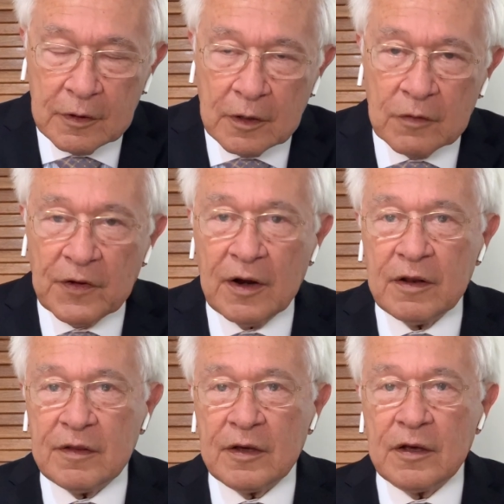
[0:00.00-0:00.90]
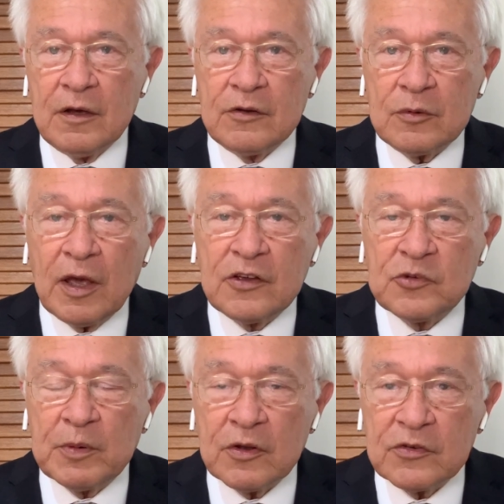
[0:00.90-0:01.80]
And finally, they go to
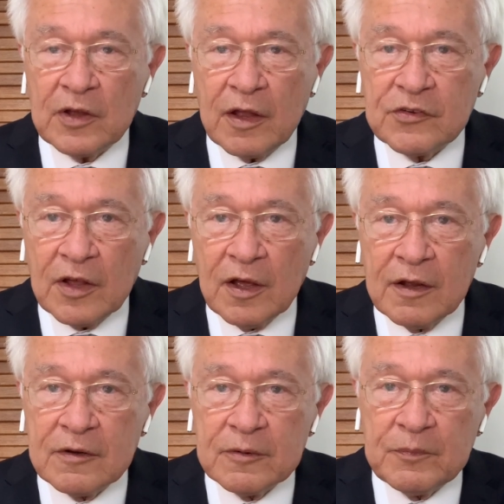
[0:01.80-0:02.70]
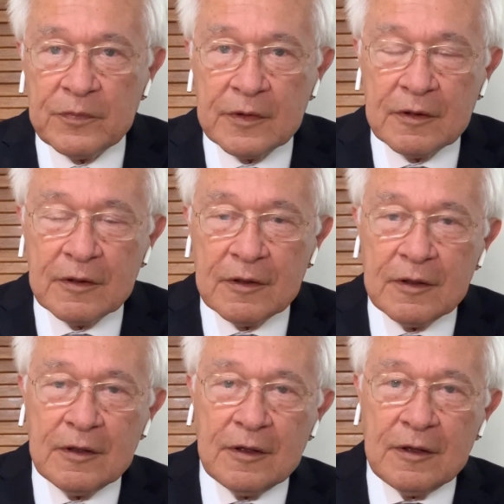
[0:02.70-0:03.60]
experts outside
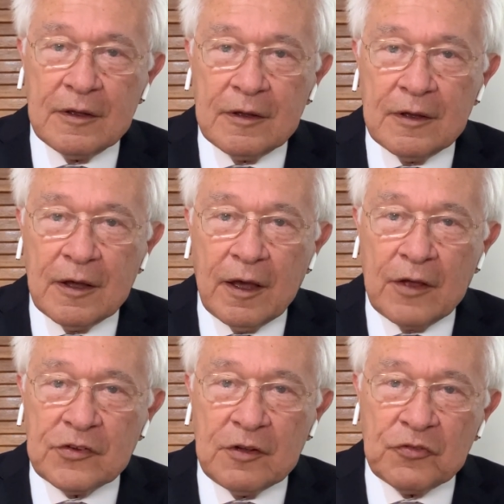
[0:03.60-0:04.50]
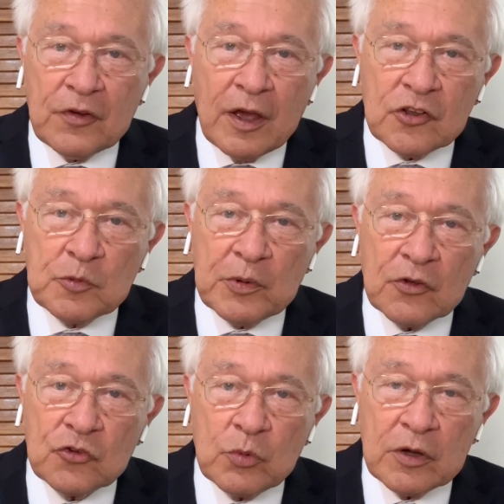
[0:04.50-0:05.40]
as if
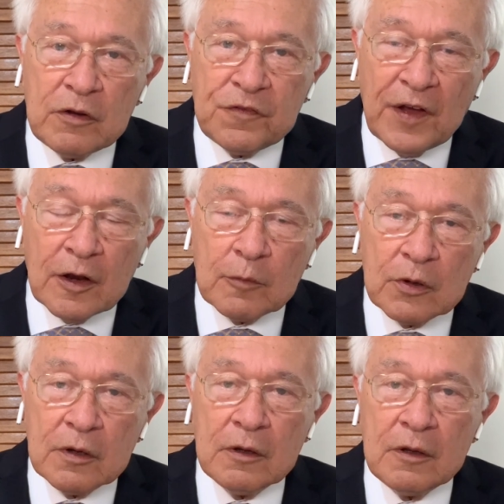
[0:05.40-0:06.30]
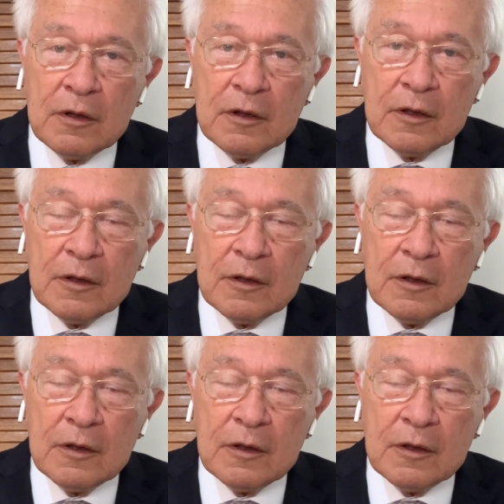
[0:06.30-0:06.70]
experts were infallible